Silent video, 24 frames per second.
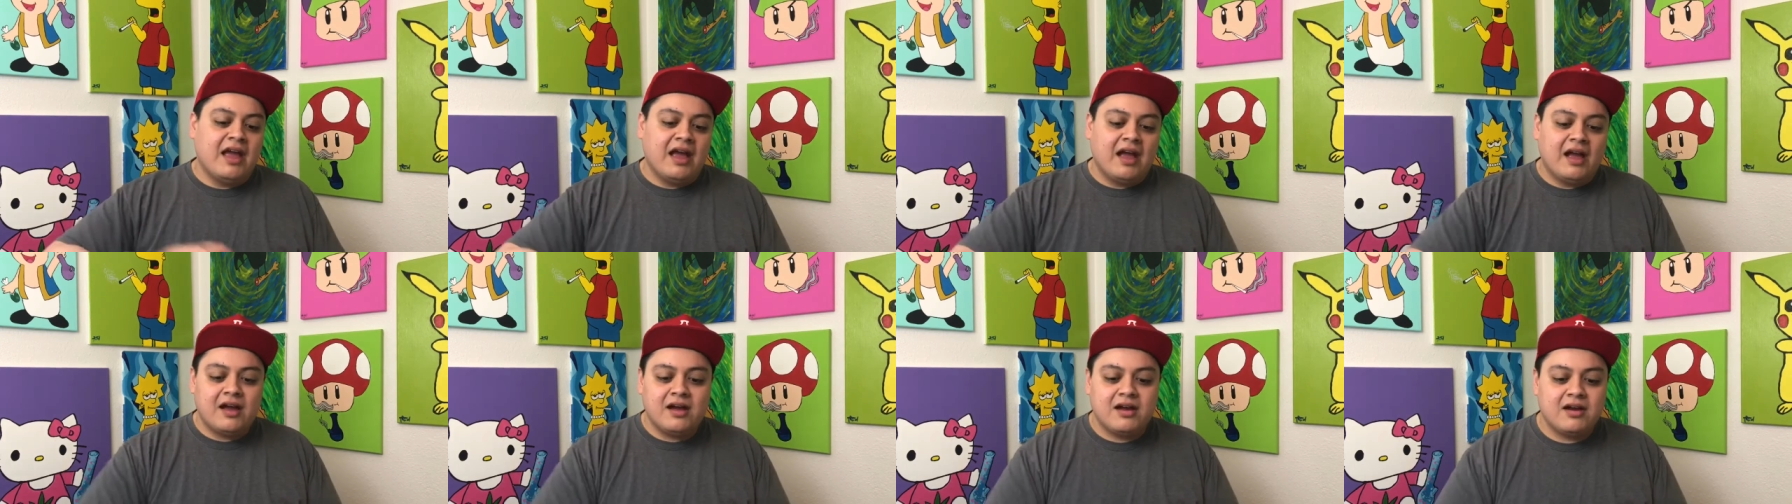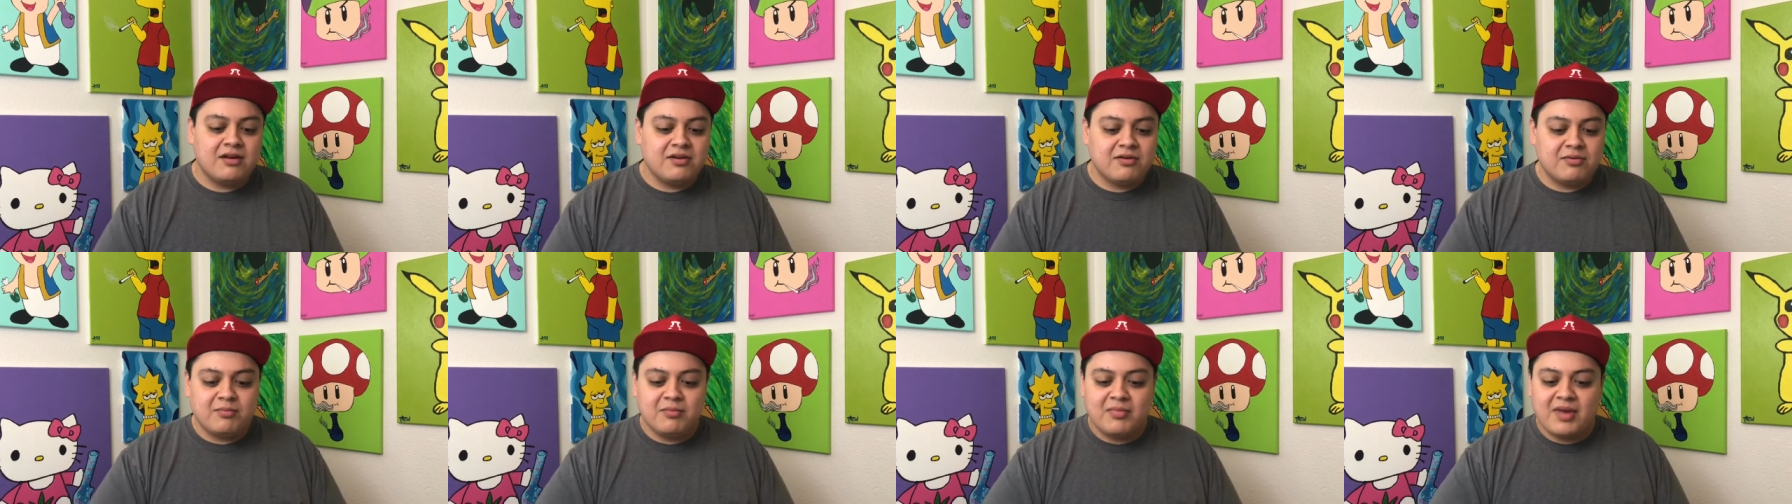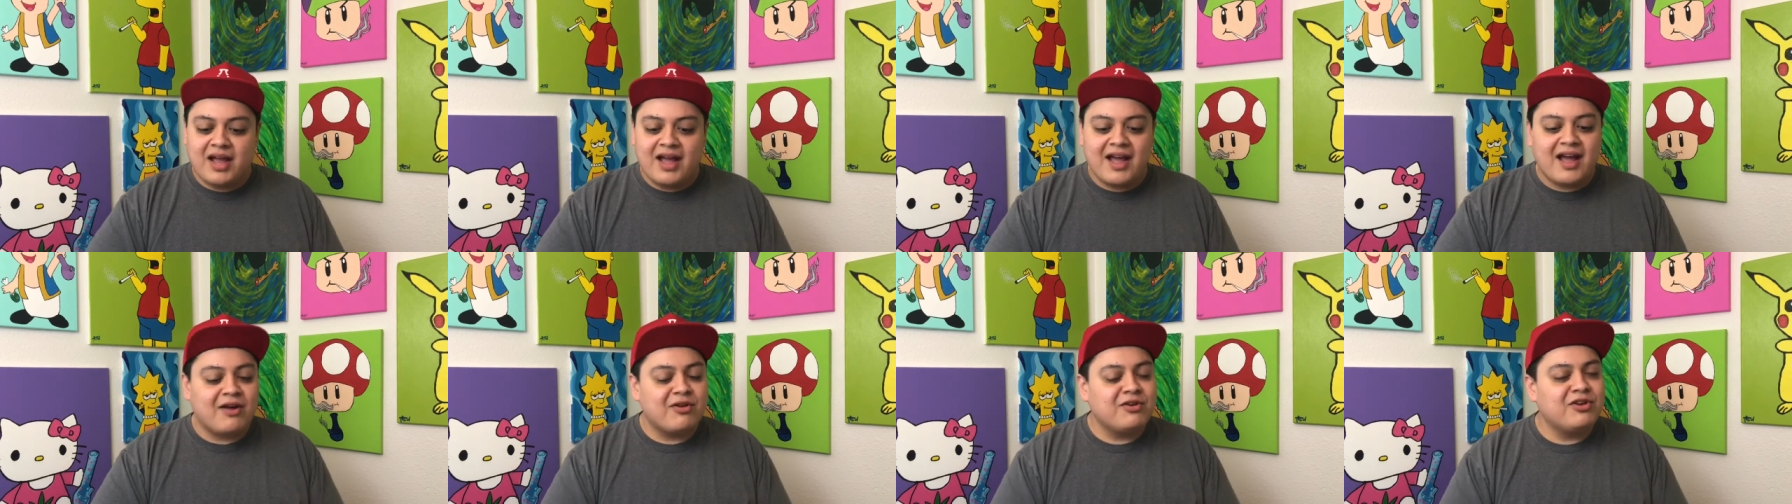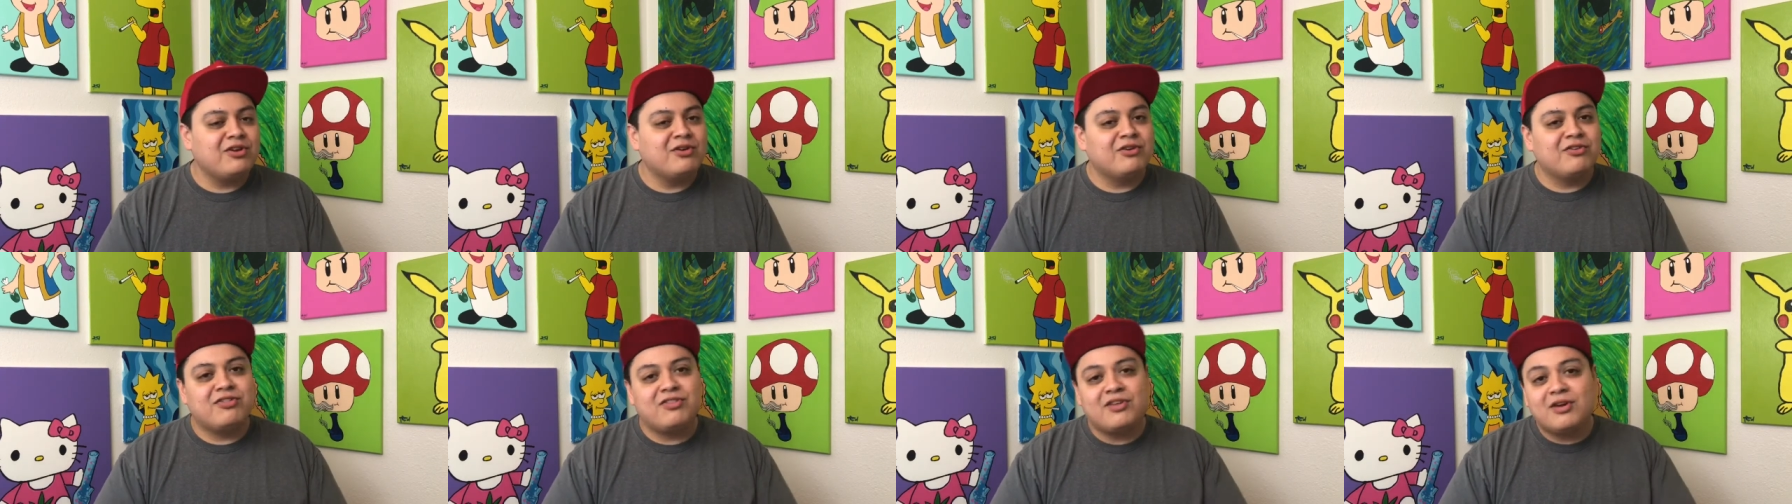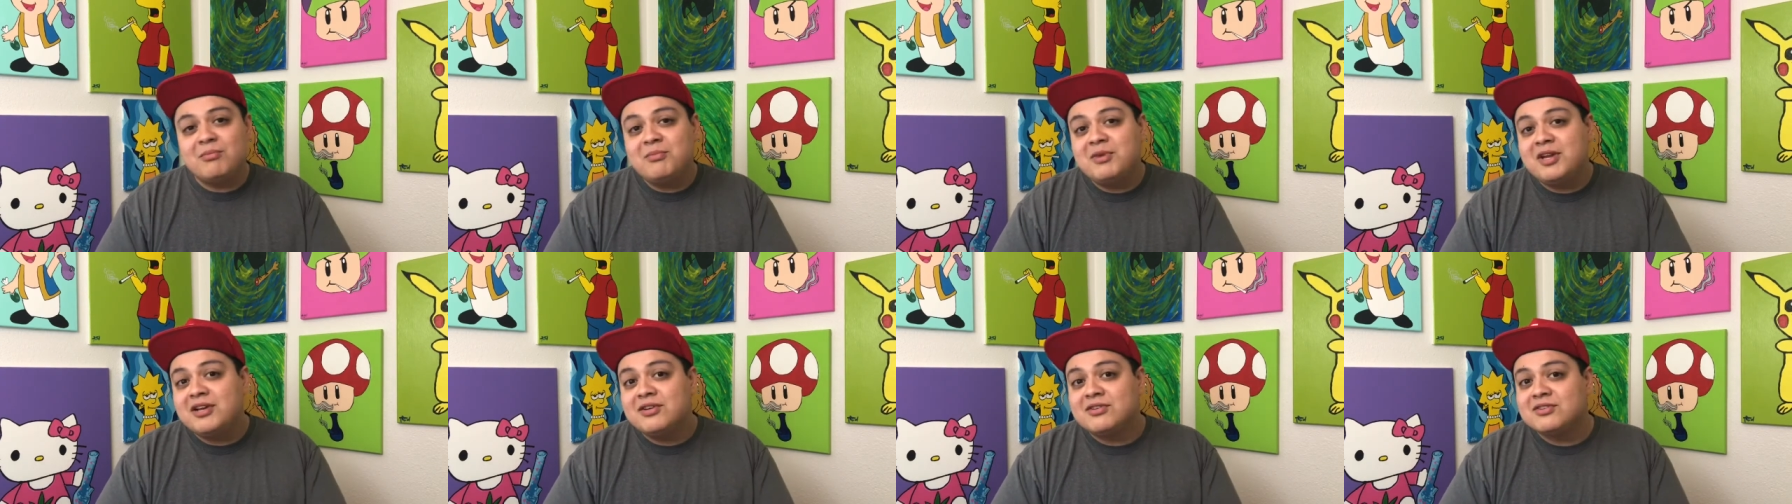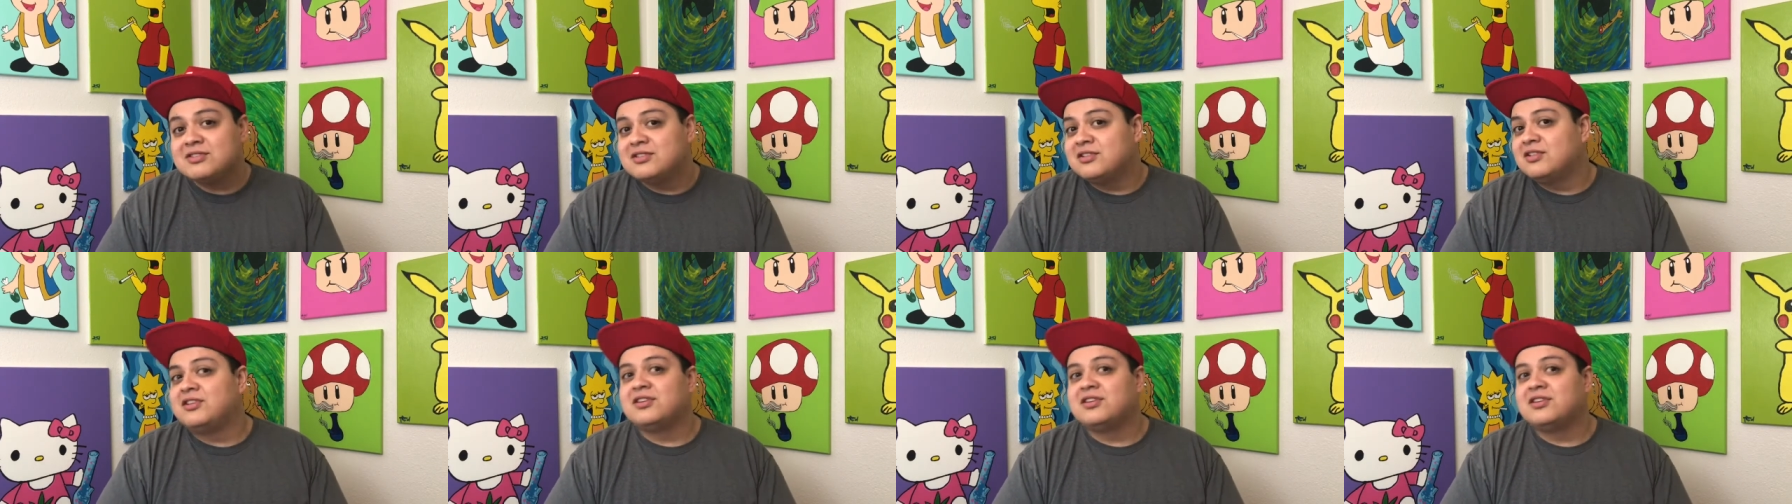How your thumbnails